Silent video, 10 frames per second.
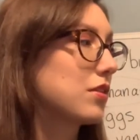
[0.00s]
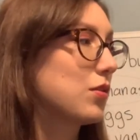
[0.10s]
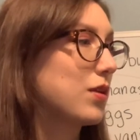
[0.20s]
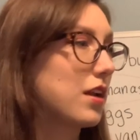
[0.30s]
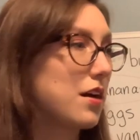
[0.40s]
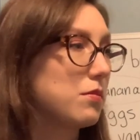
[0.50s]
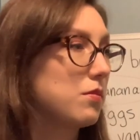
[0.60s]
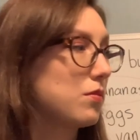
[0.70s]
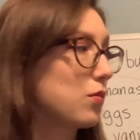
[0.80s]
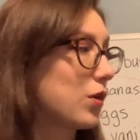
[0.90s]
what I'm
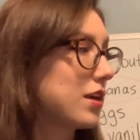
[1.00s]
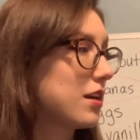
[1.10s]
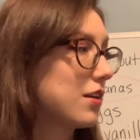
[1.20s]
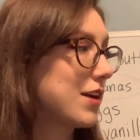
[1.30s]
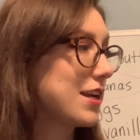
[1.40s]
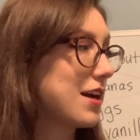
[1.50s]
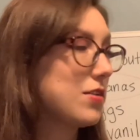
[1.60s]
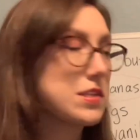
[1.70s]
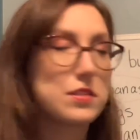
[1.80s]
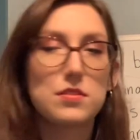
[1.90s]
working on right now
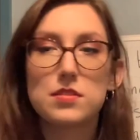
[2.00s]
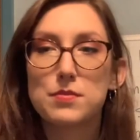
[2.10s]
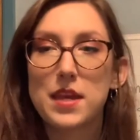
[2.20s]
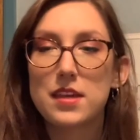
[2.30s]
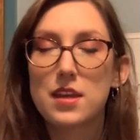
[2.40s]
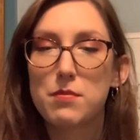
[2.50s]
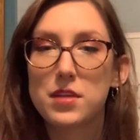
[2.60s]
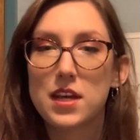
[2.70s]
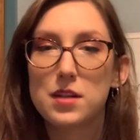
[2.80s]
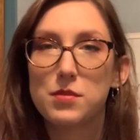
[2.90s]
is baking that
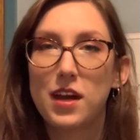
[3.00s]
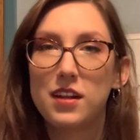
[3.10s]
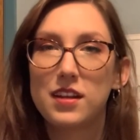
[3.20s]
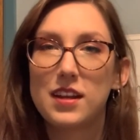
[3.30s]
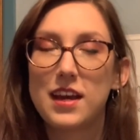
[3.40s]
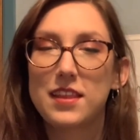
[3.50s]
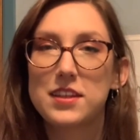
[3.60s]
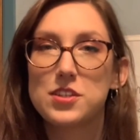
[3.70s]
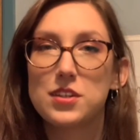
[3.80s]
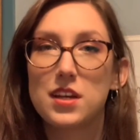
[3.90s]
banana bread. And I'd
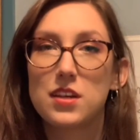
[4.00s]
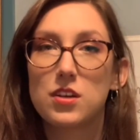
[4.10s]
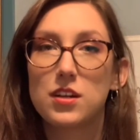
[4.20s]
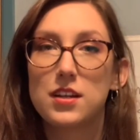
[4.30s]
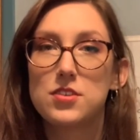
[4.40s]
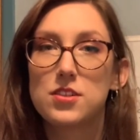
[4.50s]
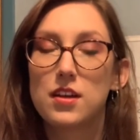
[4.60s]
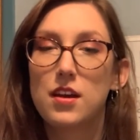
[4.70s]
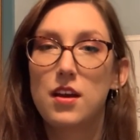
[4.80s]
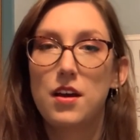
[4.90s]
like to encourage
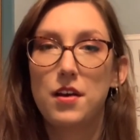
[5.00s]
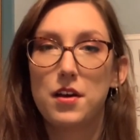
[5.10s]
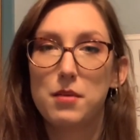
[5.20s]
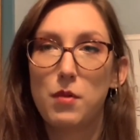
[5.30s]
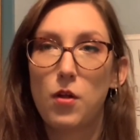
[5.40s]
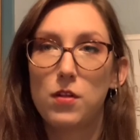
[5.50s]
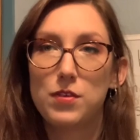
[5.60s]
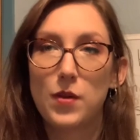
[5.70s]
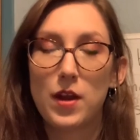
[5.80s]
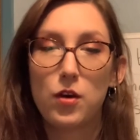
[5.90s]
all of
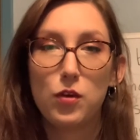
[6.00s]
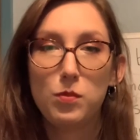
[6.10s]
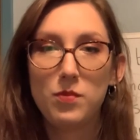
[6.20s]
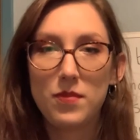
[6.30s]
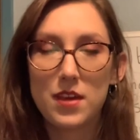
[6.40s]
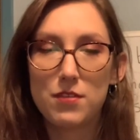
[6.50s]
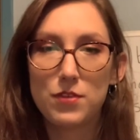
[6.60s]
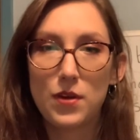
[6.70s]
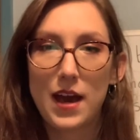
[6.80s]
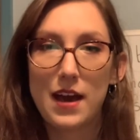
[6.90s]
you at home, if
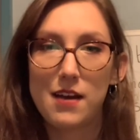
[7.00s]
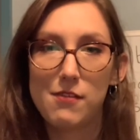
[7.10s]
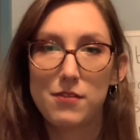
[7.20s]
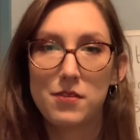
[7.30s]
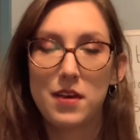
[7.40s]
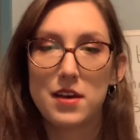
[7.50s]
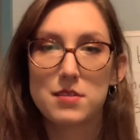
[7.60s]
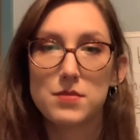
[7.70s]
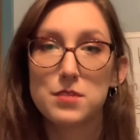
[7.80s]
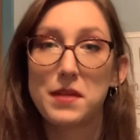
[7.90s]
you have
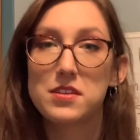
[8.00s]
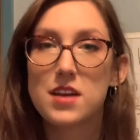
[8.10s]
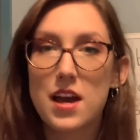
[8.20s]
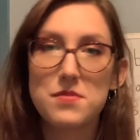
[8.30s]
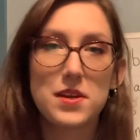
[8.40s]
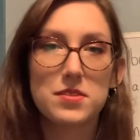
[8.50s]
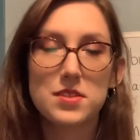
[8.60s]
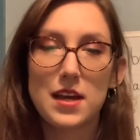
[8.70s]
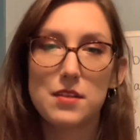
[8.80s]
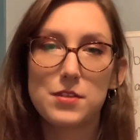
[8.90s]
spare time
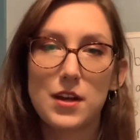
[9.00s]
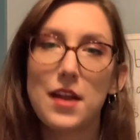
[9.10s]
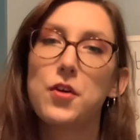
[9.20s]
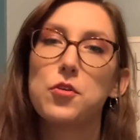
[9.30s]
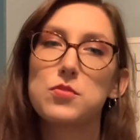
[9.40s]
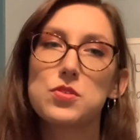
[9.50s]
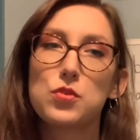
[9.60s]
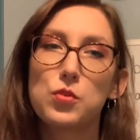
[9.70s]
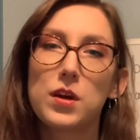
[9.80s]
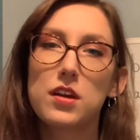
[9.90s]
outside of your at-home
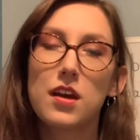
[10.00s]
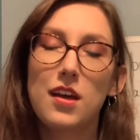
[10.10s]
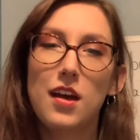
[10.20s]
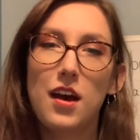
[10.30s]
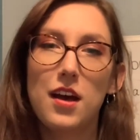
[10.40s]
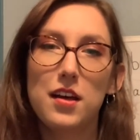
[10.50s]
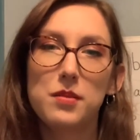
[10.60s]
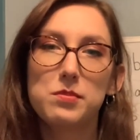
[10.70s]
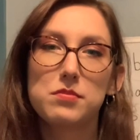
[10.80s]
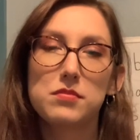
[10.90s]
schoolwork,
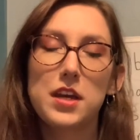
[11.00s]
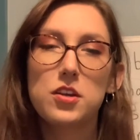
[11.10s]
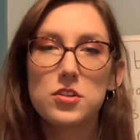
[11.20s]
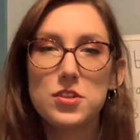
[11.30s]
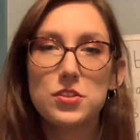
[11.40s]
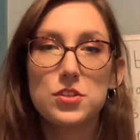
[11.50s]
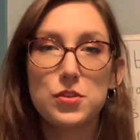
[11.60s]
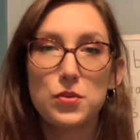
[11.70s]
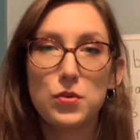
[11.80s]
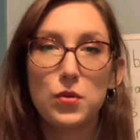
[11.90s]
I encourage you
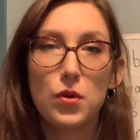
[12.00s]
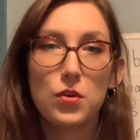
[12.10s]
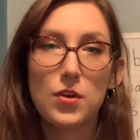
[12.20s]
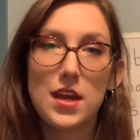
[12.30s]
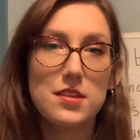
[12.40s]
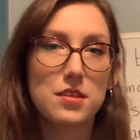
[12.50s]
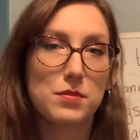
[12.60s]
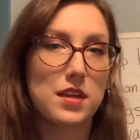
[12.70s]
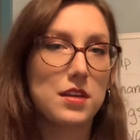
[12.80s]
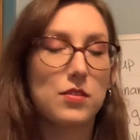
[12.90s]
to create
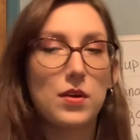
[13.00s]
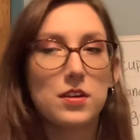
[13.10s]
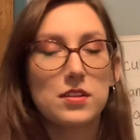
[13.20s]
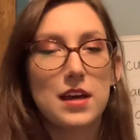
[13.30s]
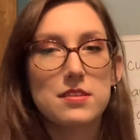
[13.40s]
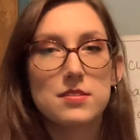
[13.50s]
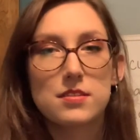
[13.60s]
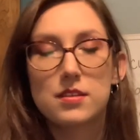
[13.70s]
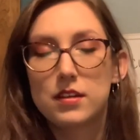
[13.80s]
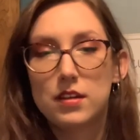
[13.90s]
something, whether that's
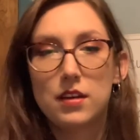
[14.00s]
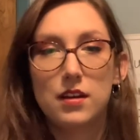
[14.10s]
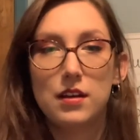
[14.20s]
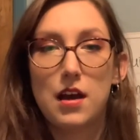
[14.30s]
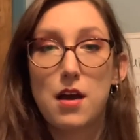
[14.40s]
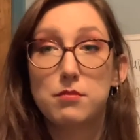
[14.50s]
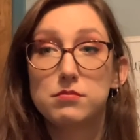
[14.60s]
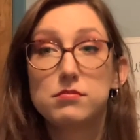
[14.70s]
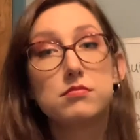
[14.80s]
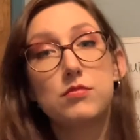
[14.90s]

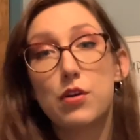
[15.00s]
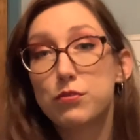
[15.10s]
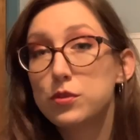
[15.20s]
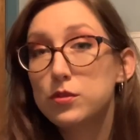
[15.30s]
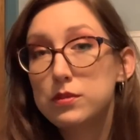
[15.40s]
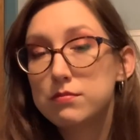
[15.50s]
a food